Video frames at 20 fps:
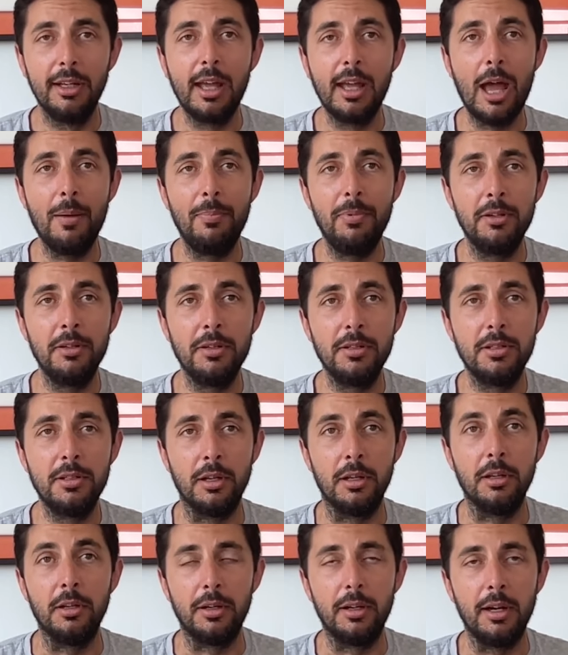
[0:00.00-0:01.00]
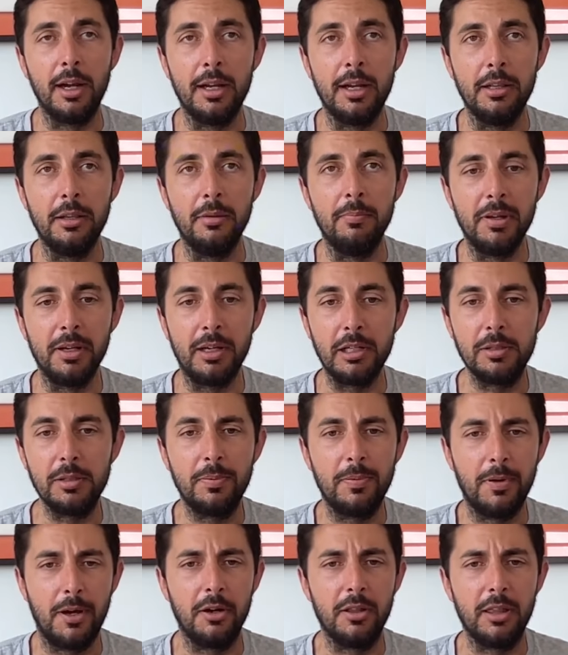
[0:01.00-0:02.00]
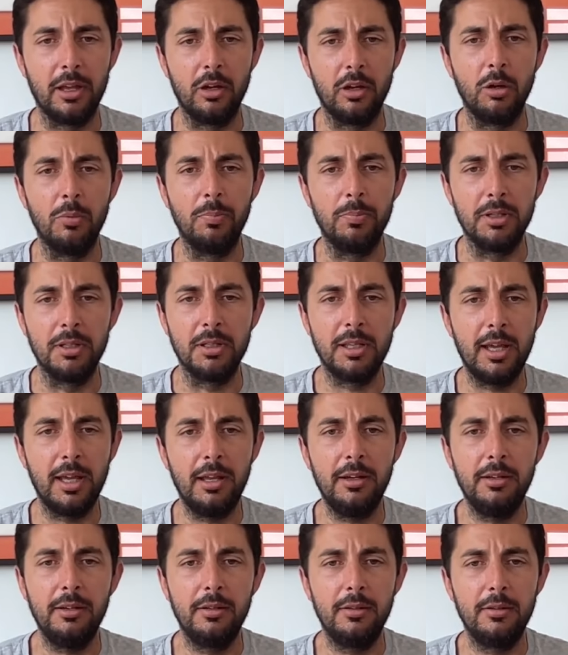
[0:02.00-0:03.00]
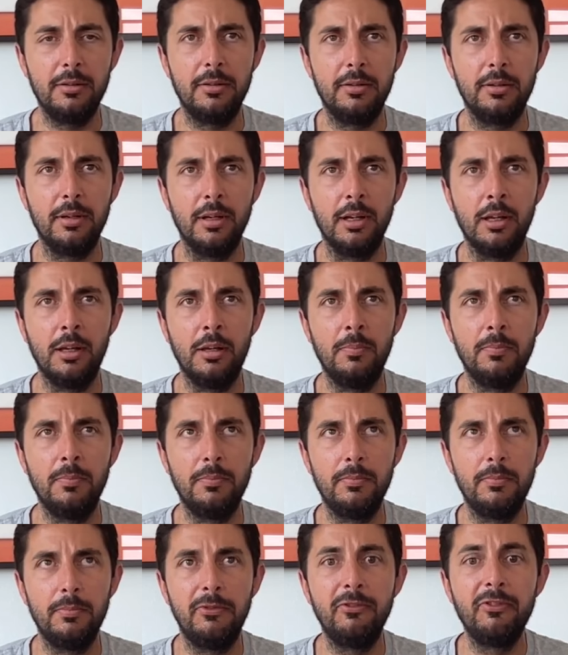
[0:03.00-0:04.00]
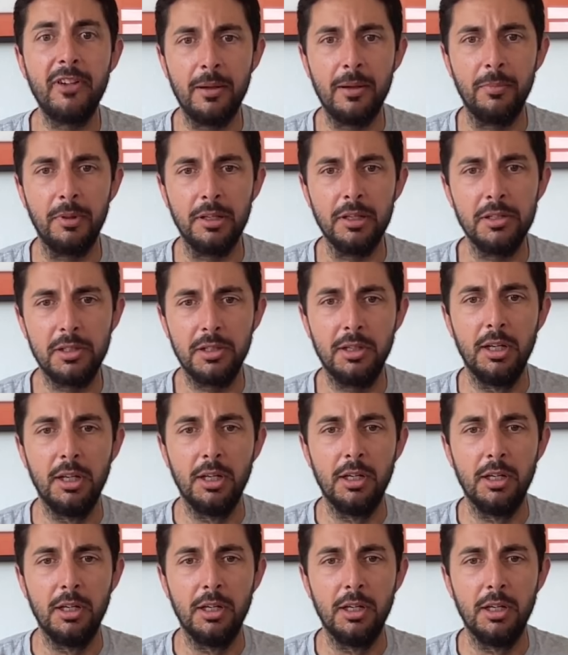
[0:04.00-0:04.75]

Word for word: happens, uh, and the biggest part of that hope is that um, families,